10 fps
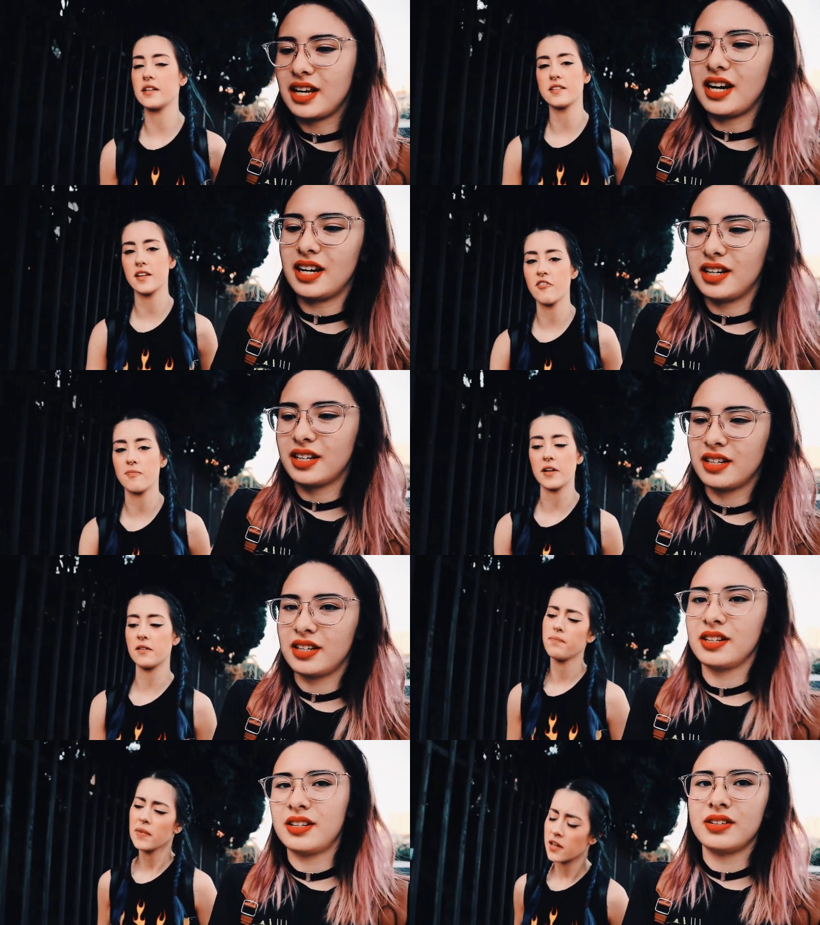Speaker 1: and yeah. stuff, but
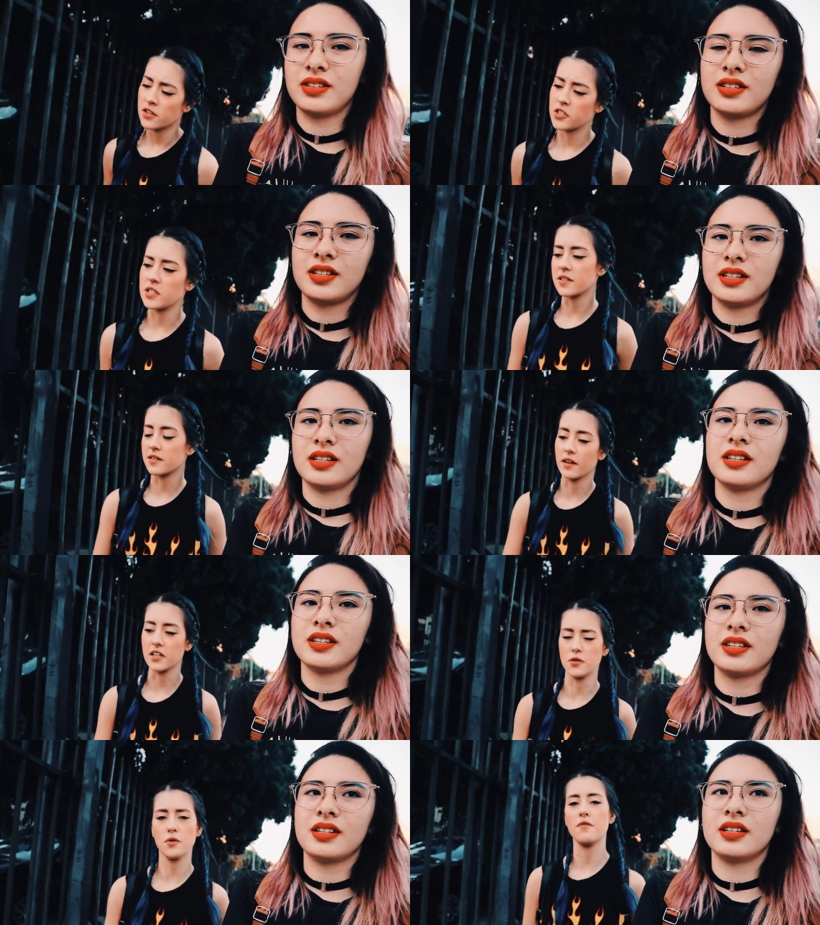she doesn't
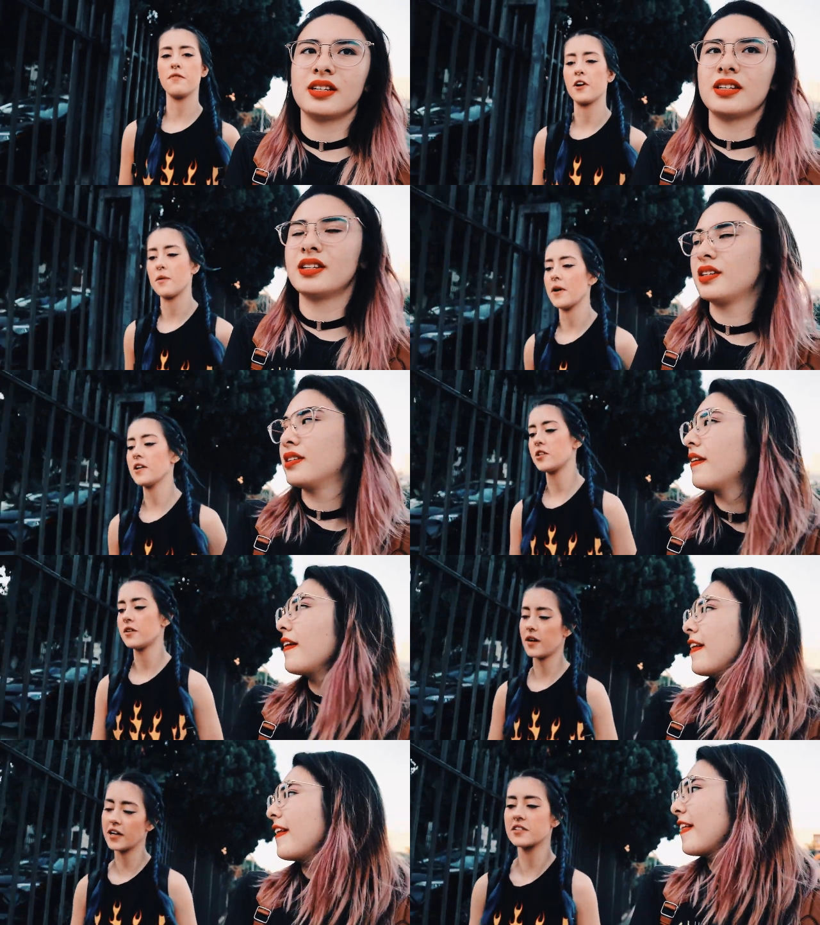like do it very much.
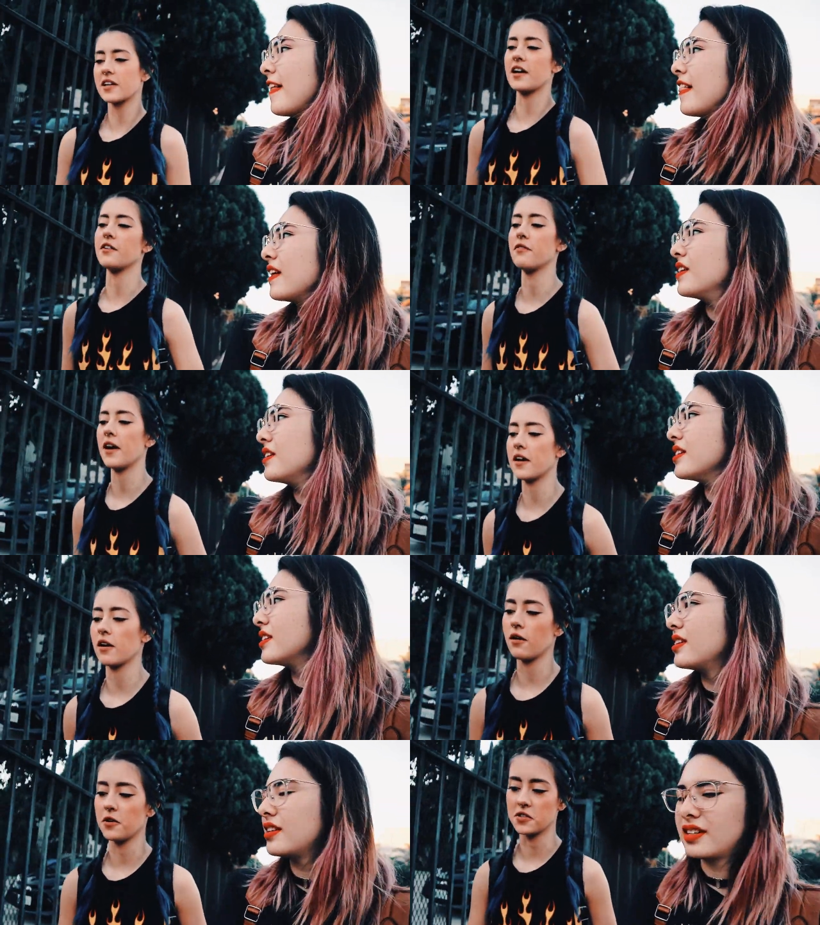I just kind of like
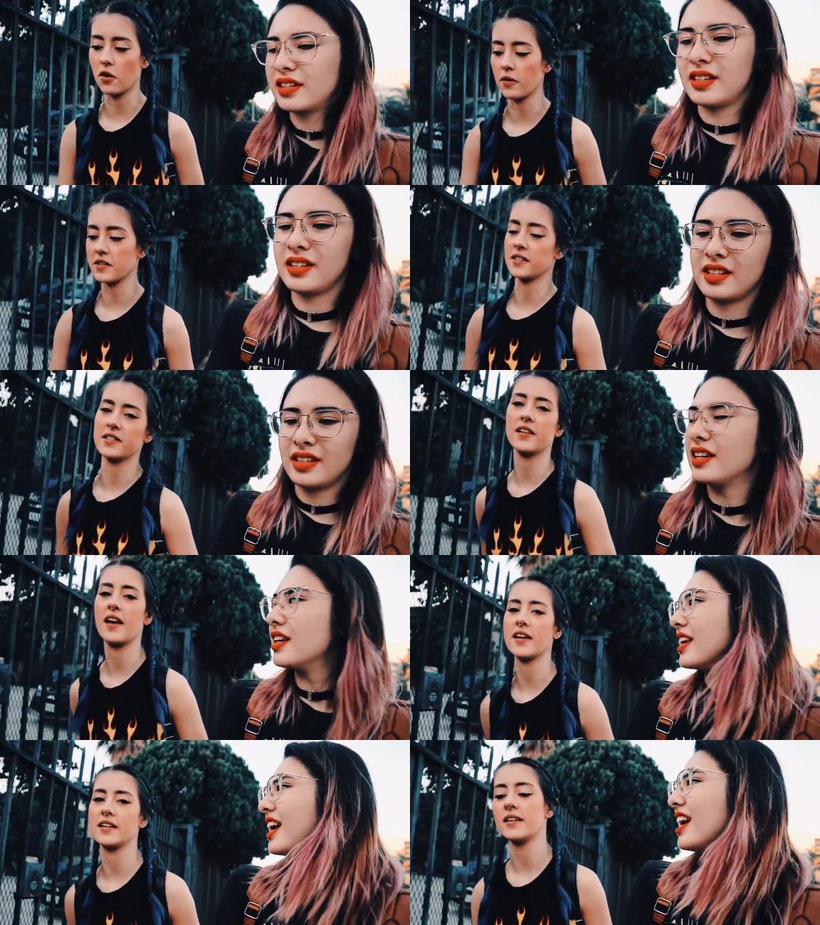was always into
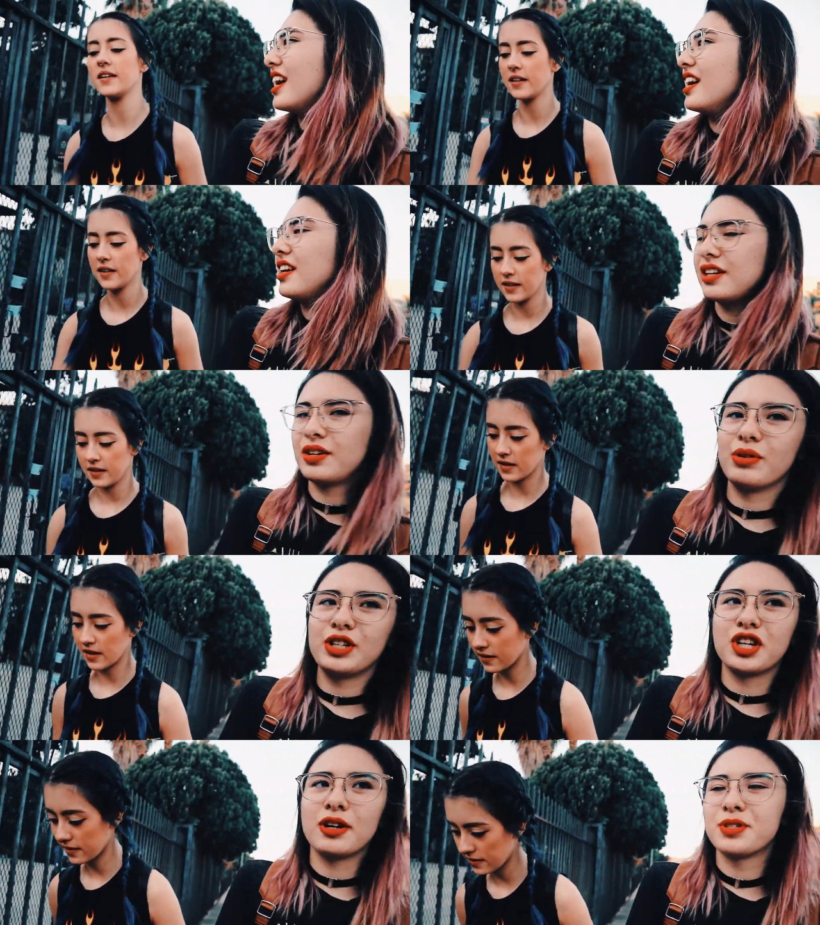that. Yeah. yeah.
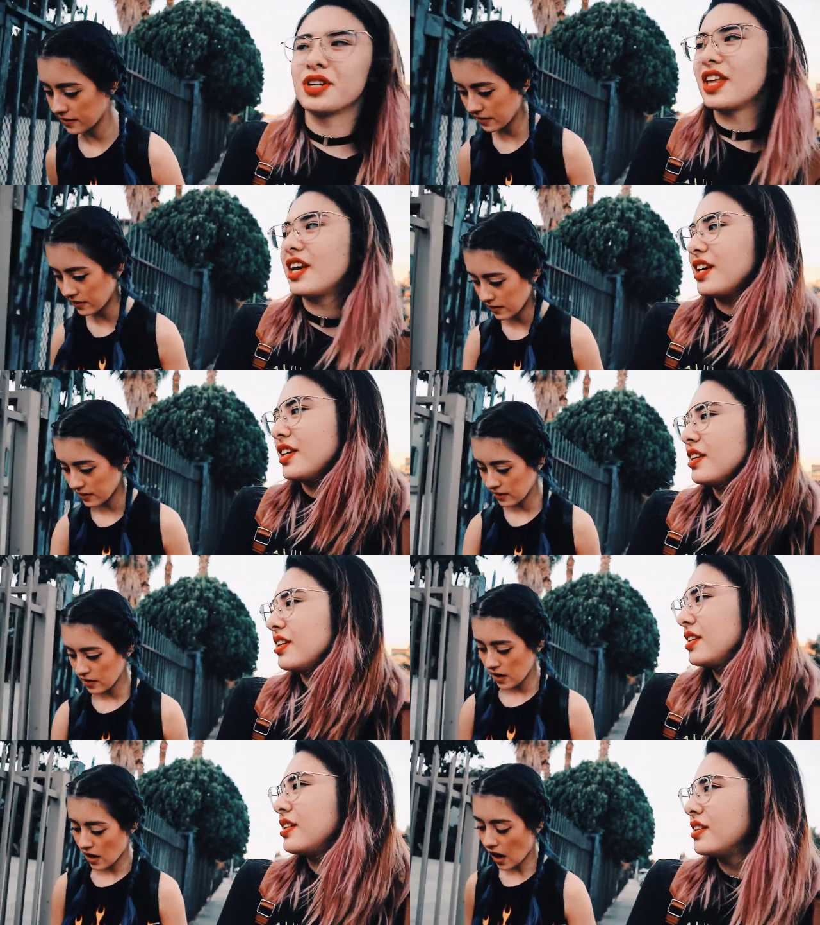What
Speaker 2: jobs are they in?
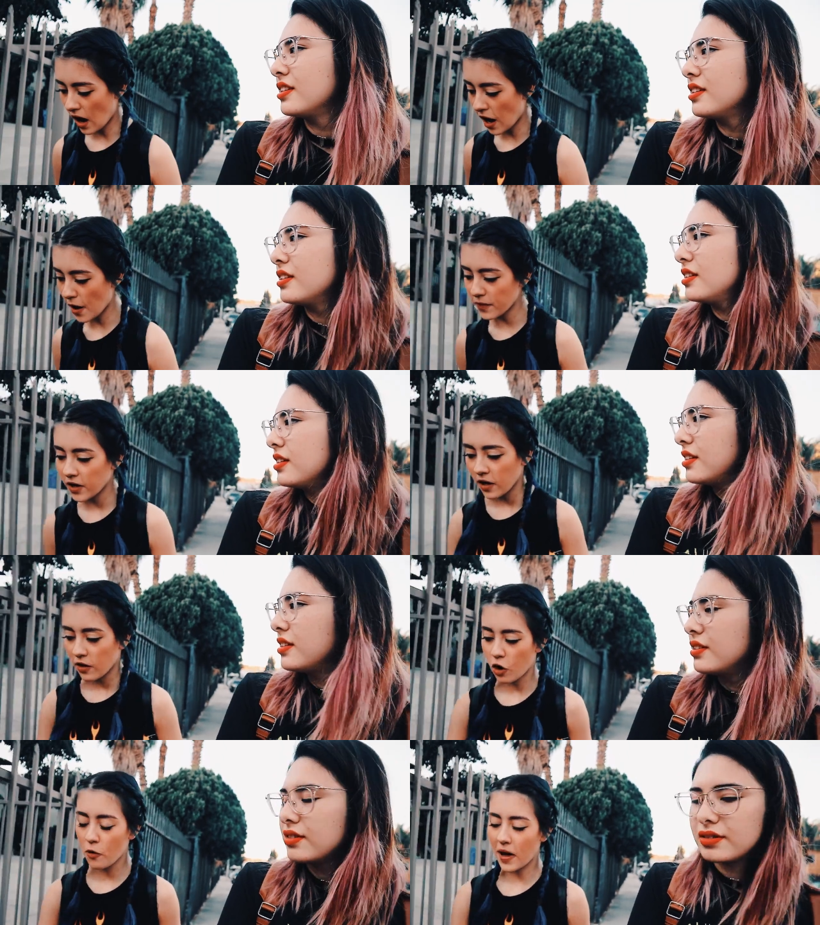
Speaker 1: Um,
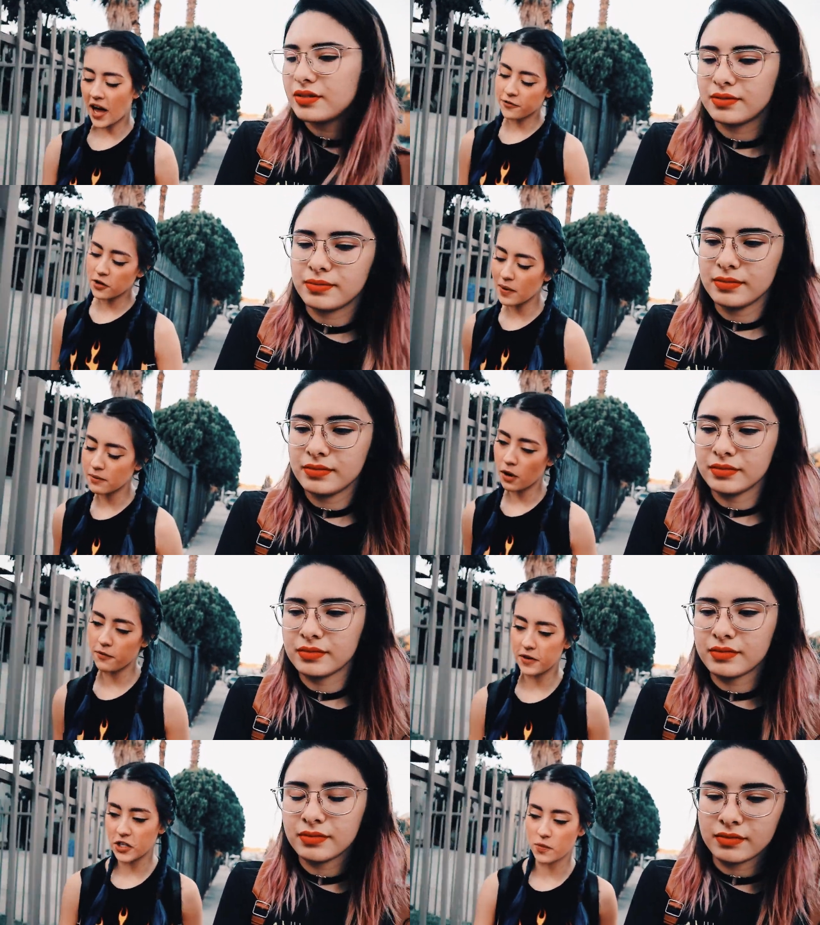well, after my
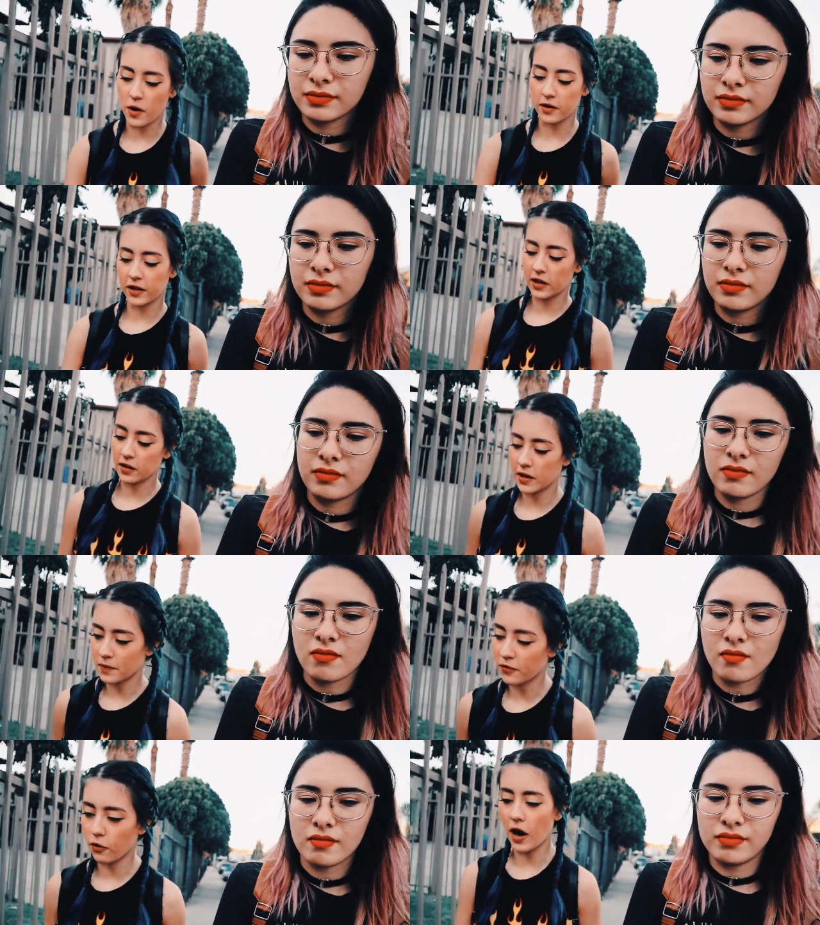mom finished modeling,
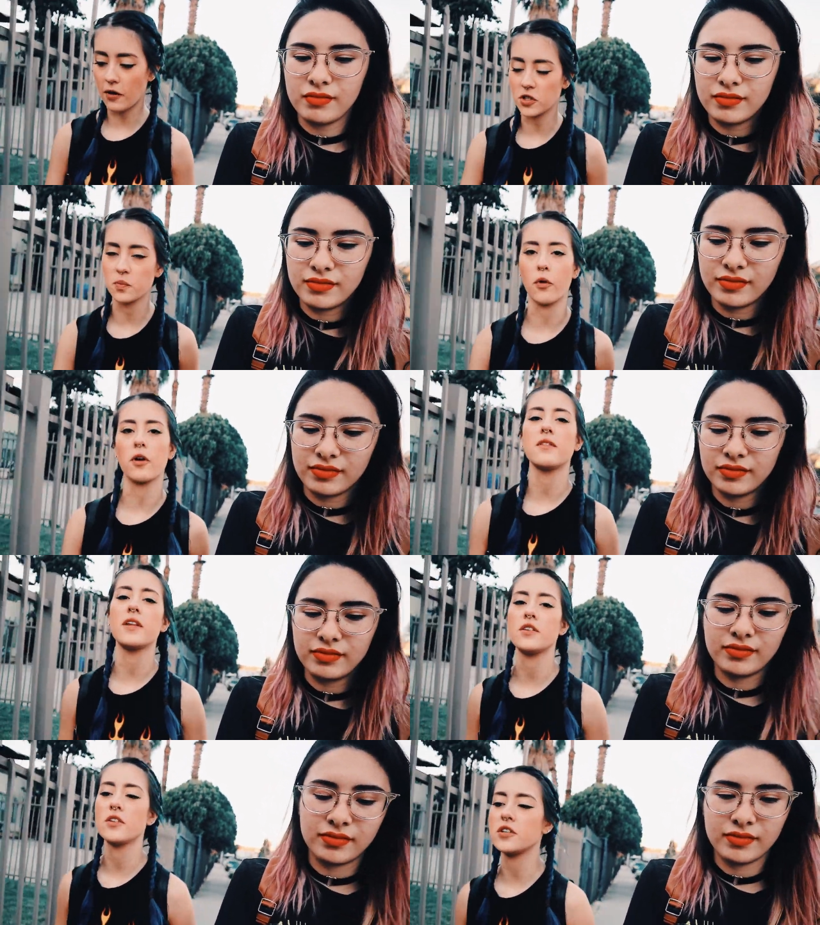like before I was born,
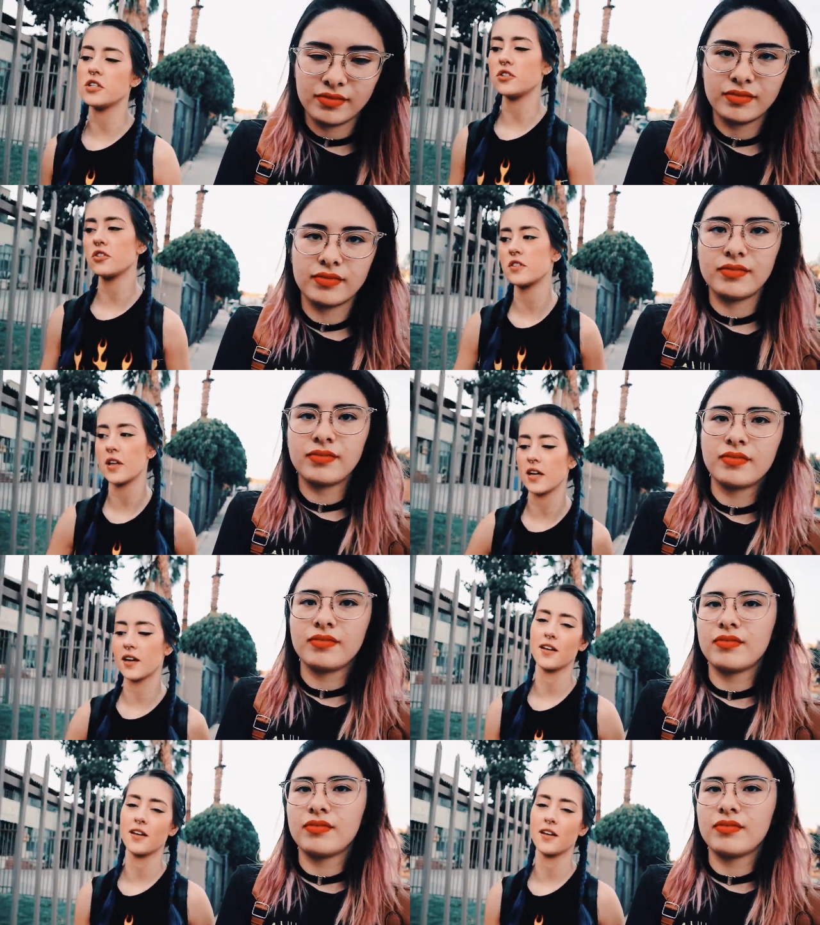then she's just like